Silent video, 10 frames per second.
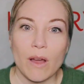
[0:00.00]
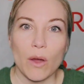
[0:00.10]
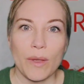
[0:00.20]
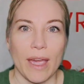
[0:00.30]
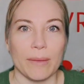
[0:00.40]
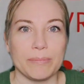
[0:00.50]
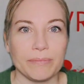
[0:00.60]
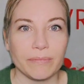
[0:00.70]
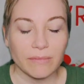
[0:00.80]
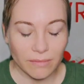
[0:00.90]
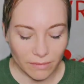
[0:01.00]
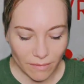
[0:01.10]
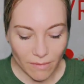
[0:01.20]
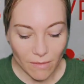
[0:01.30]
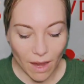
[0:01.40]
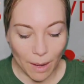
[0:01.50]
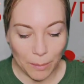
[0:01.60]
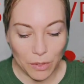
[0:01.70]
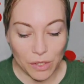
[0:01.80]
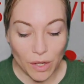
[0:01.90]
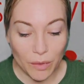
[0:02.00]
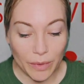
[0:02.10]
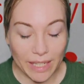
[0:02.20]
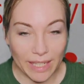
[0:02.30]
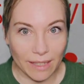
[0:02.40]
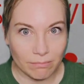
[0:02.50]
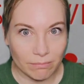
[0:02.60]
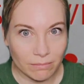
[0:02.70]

Okay, I'm going to start reading,